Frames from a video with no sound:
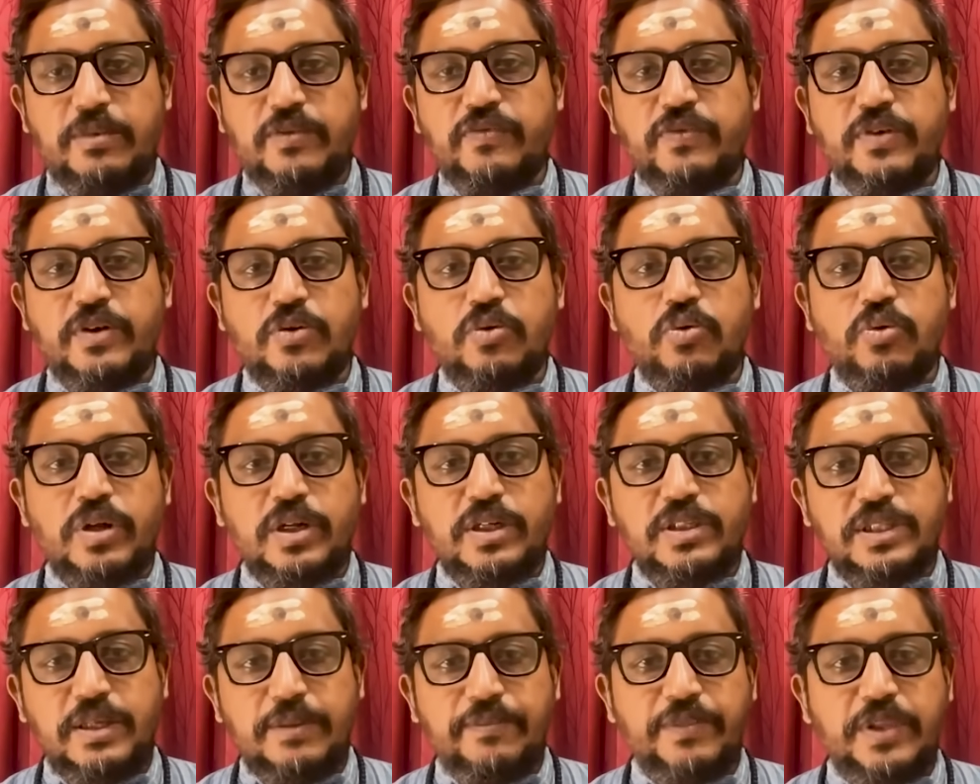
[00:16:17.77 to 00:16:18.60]
If you're
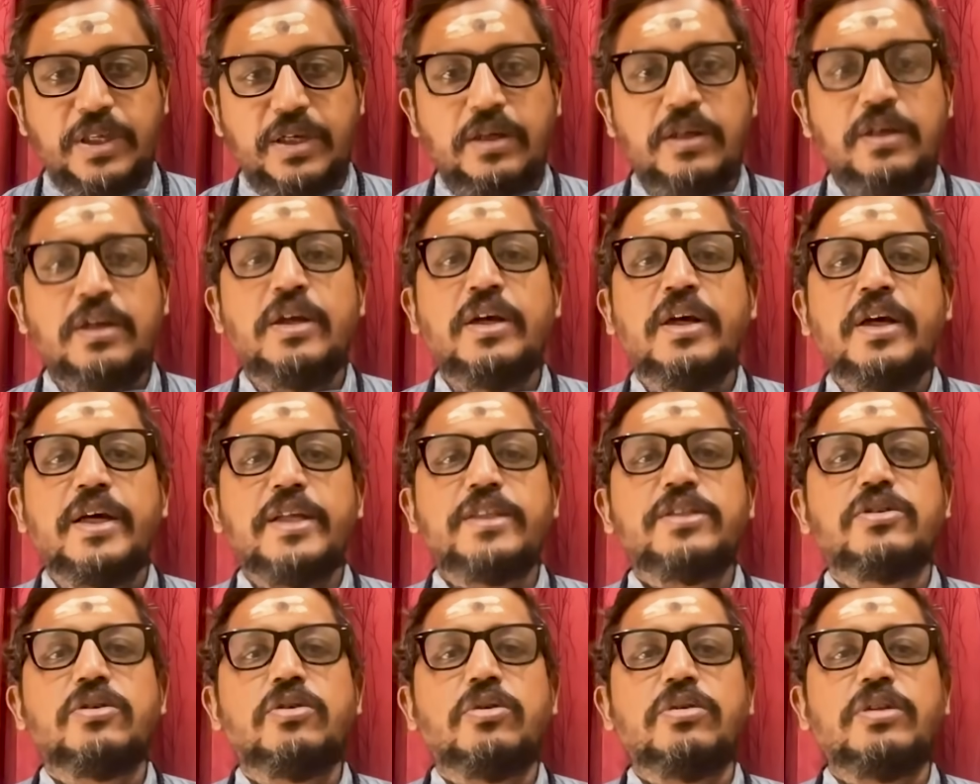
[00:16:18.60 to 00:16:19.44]
cooking something,
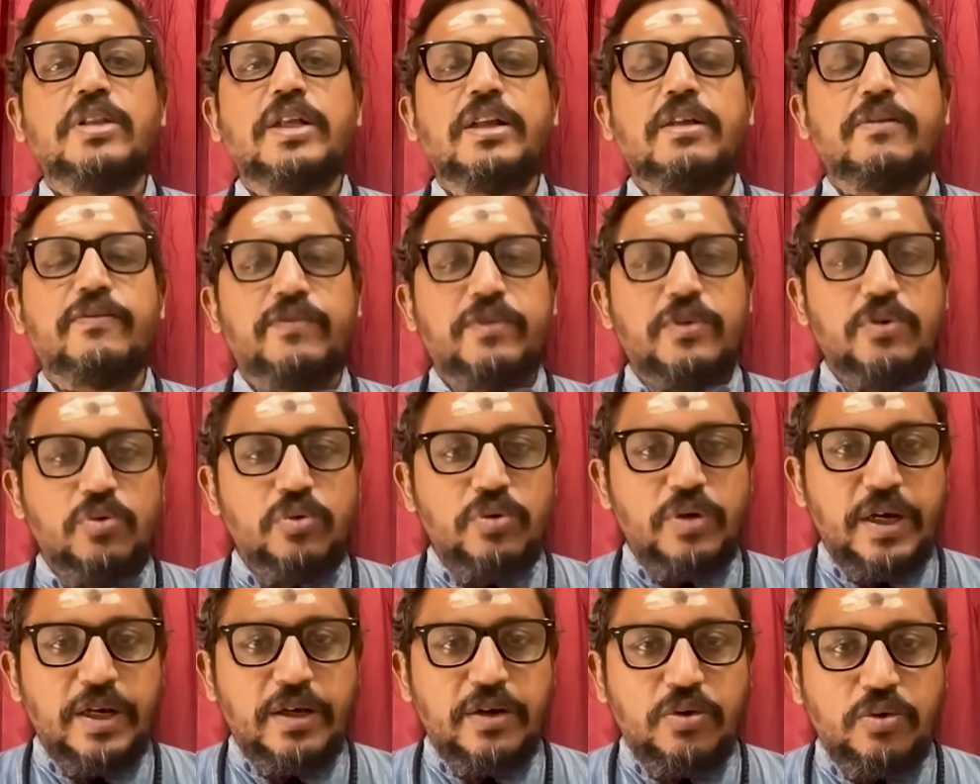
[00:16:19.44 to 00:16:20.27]
it's good that if
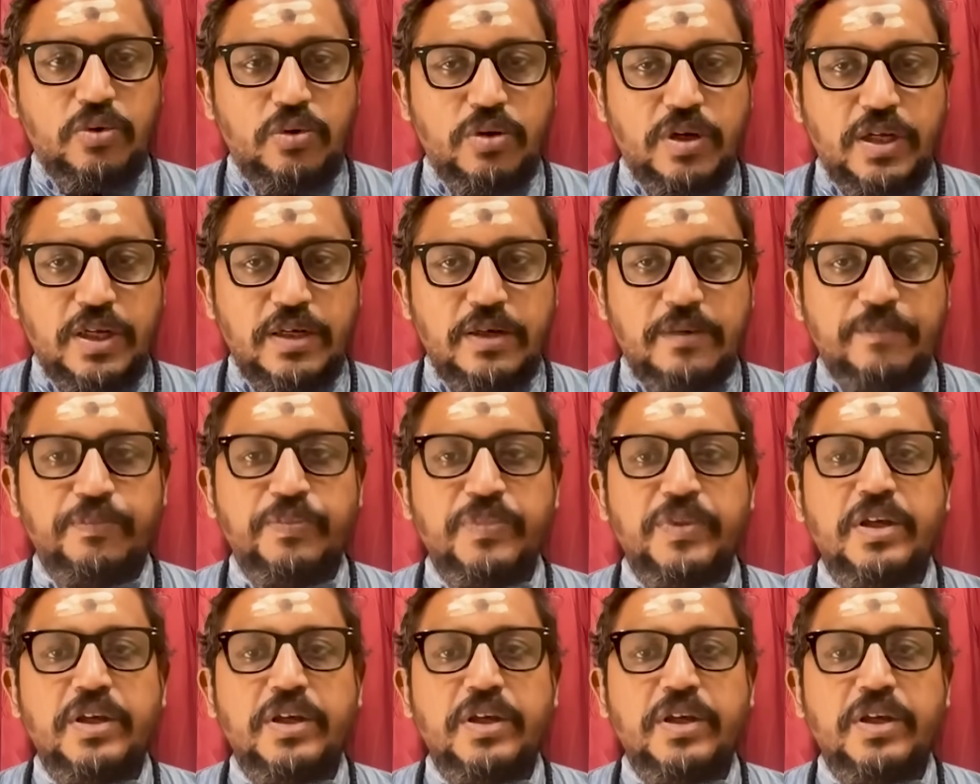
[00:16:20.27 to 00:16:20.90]
you can cook it,